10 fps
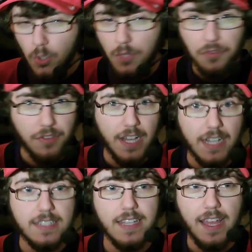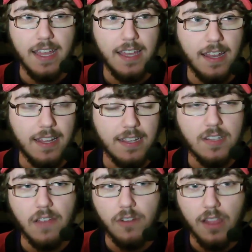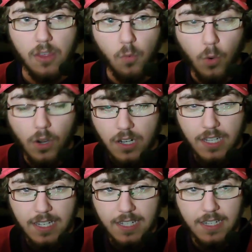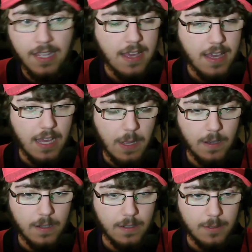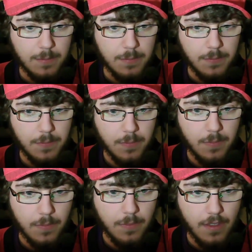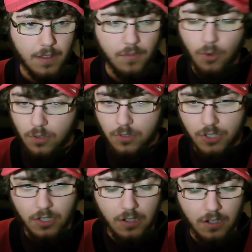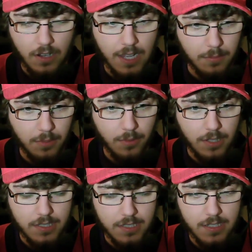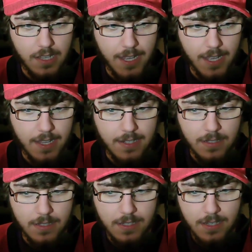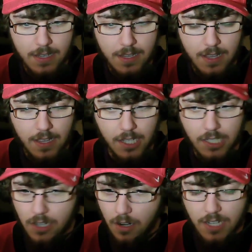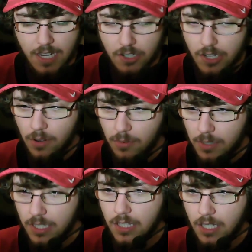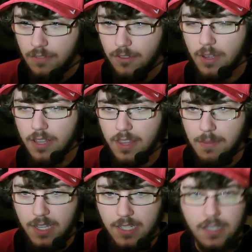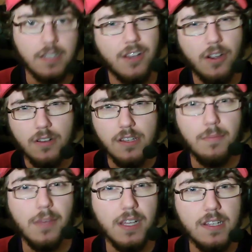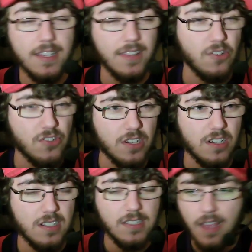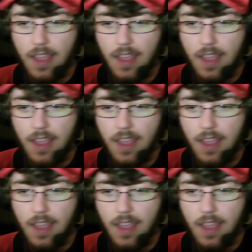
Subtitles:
effect, and it's definitely working. Um, Vocals are on point, and guitars, I really love the way that they mix the guitars and the bass in their songs.